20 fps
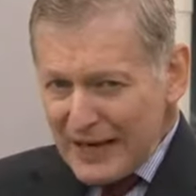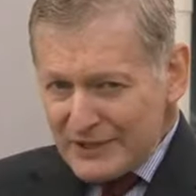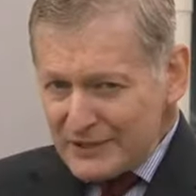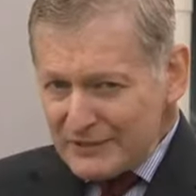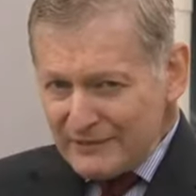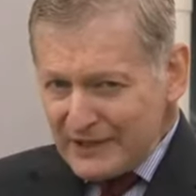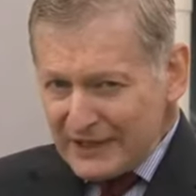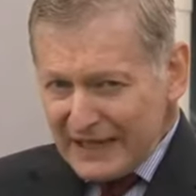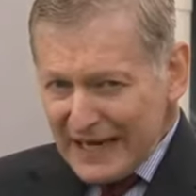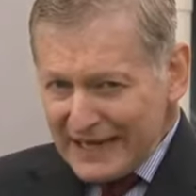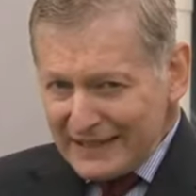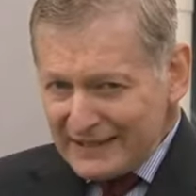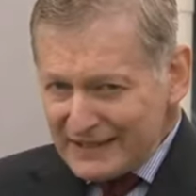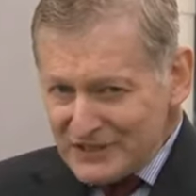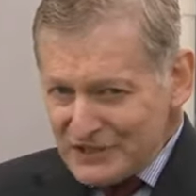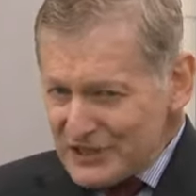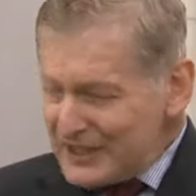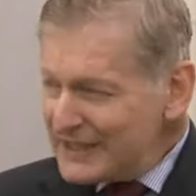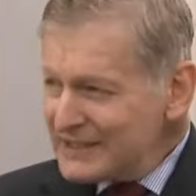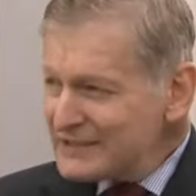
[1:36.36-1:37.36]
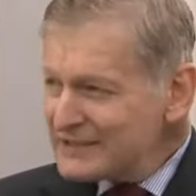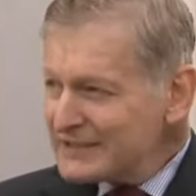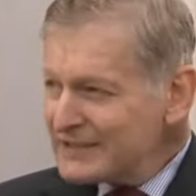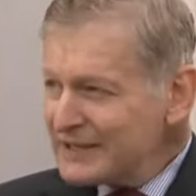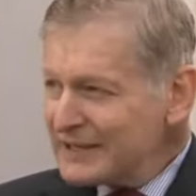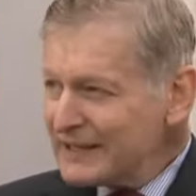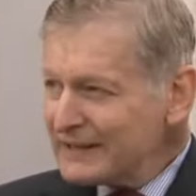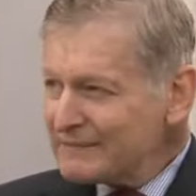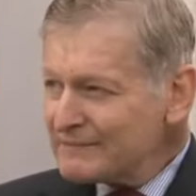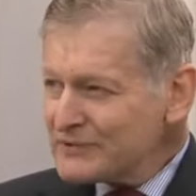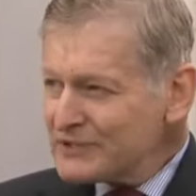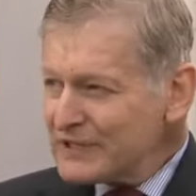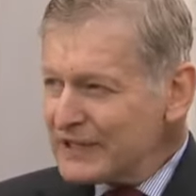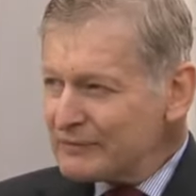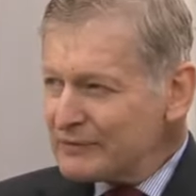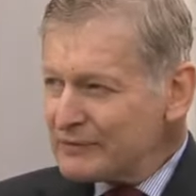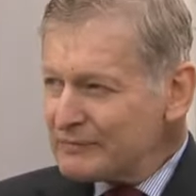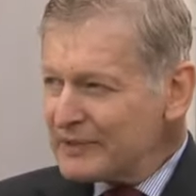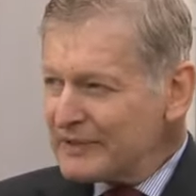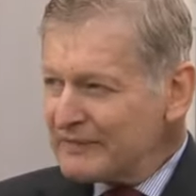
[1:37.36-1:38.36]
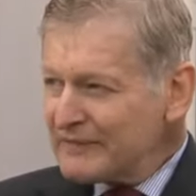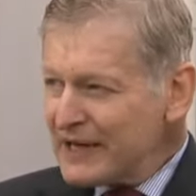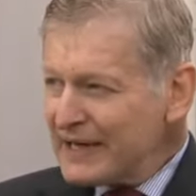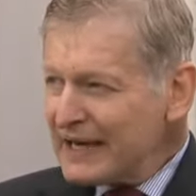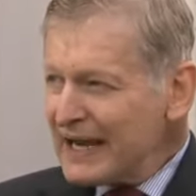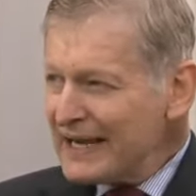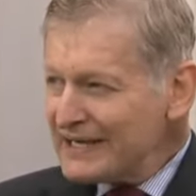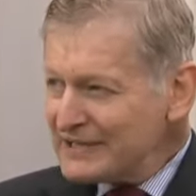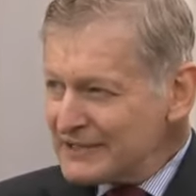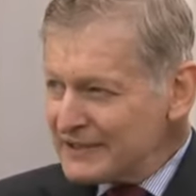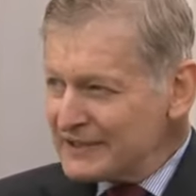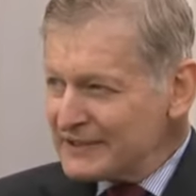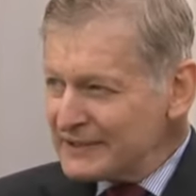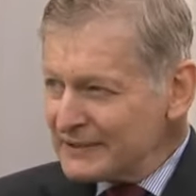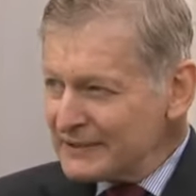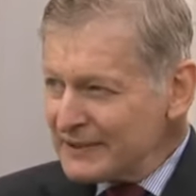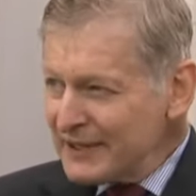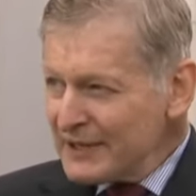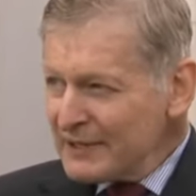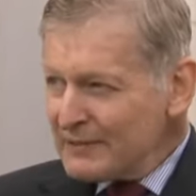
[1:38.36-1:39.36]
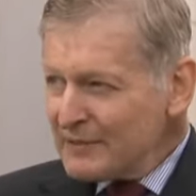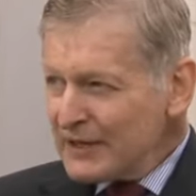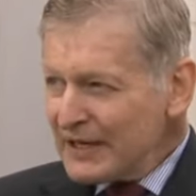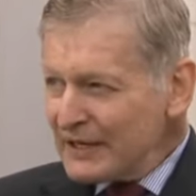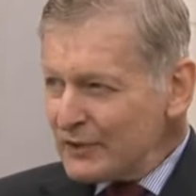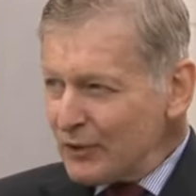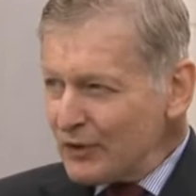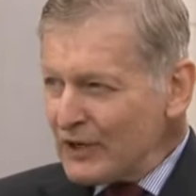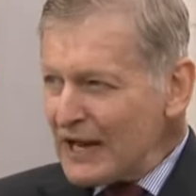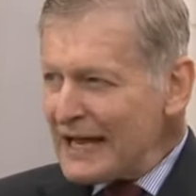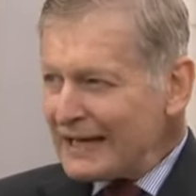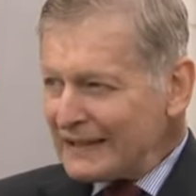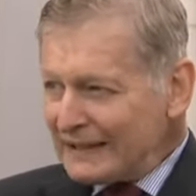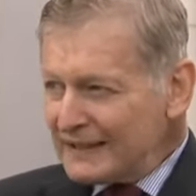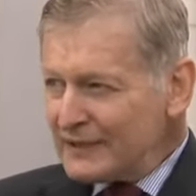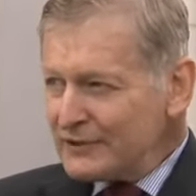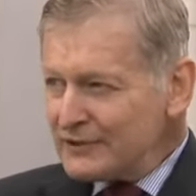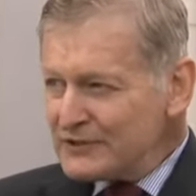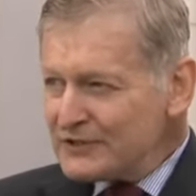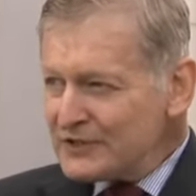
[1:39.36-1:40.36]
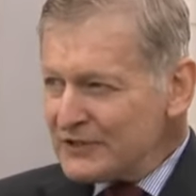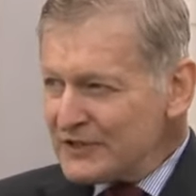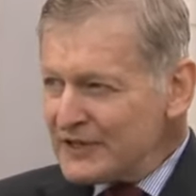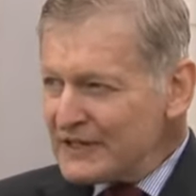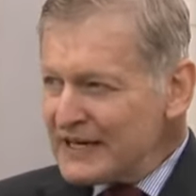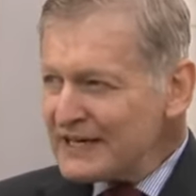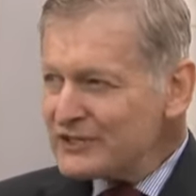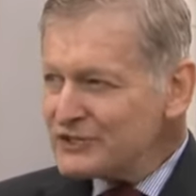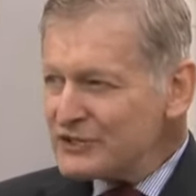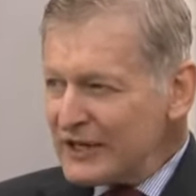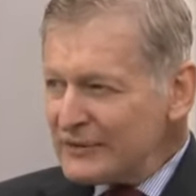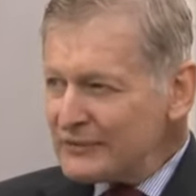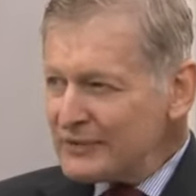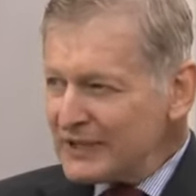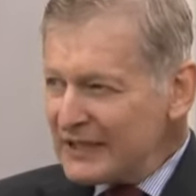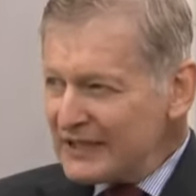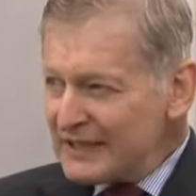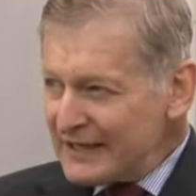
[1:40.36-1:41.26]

I to vacate the seat, the seat would be vacated in all likelihood till the next general